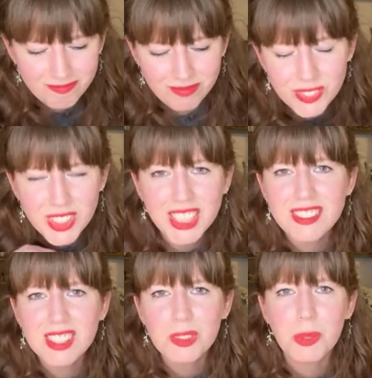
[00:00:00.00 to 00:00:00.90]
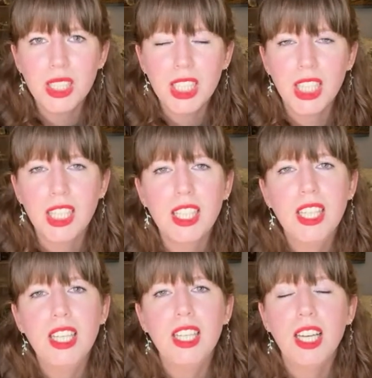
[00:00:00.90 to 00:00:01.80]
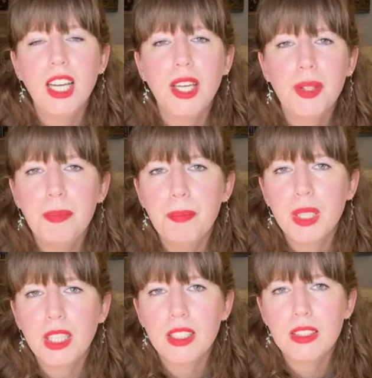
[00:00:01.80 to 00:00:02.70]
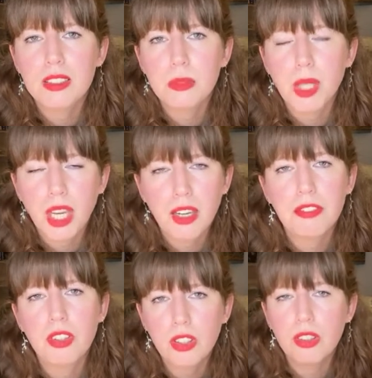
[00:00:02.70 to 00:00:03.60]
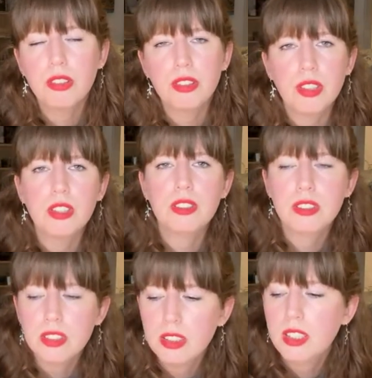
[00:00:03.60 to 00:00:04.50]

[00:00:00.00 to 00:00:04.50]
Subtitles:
why isn't this working? Because we have to go through those